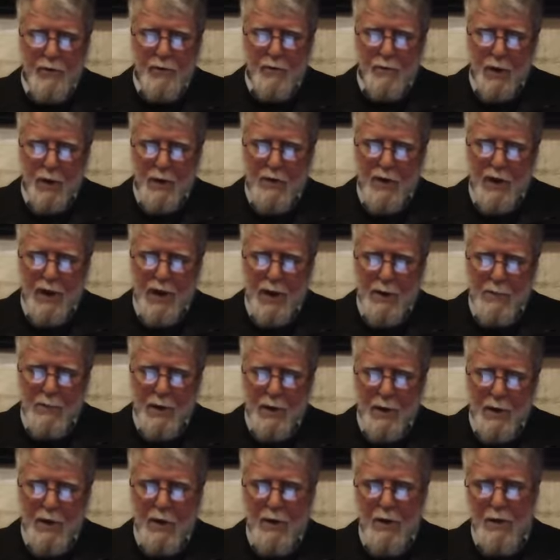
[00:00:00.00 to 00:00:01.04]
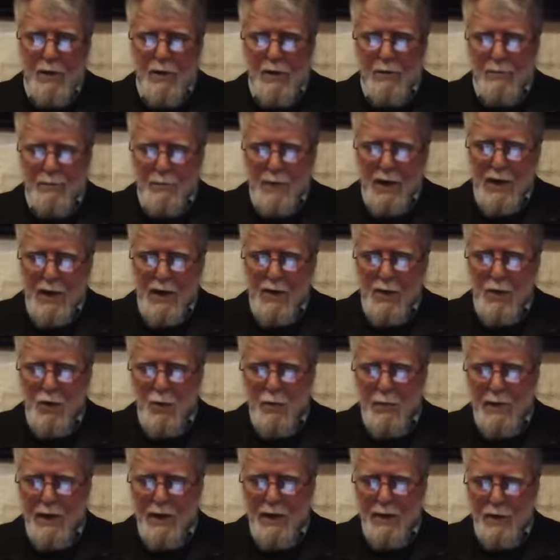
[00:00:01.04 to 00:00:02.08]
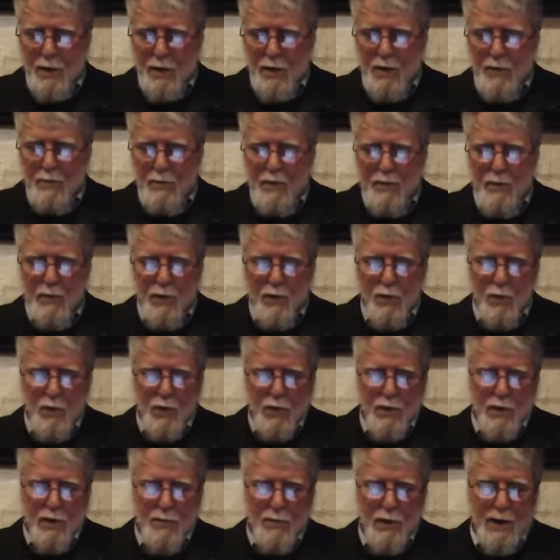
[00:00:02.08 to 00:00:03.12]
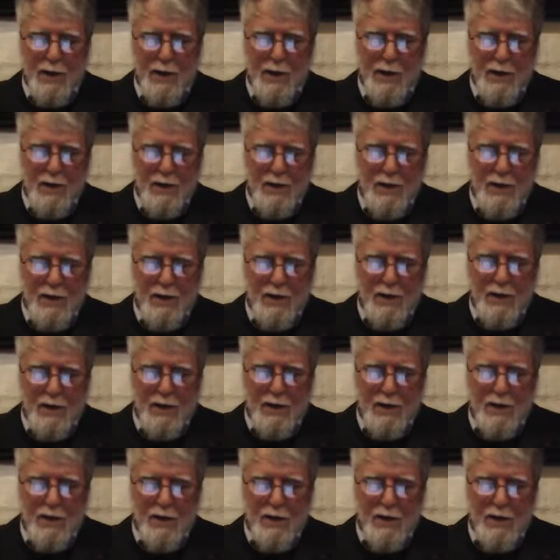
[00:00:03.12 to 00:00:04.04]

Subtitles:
Rather, Amal may or may not be recorded by Hadith,